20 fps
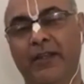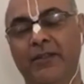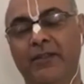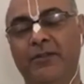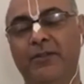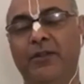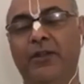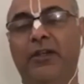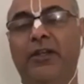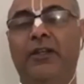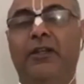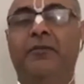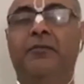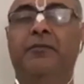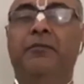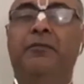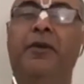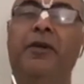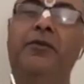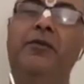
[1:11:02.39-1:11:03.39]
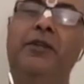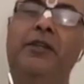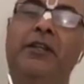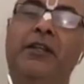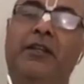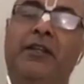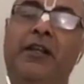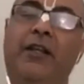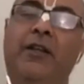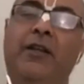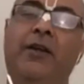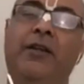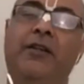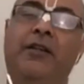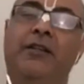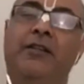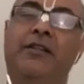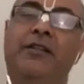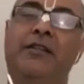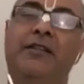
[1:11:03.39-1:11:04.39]
So in Bhagavad Gita, Lord
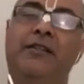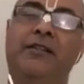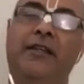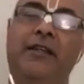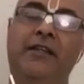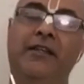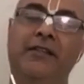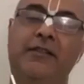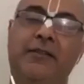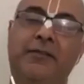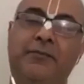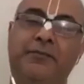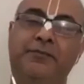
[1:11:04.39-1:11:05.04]
Krishna says,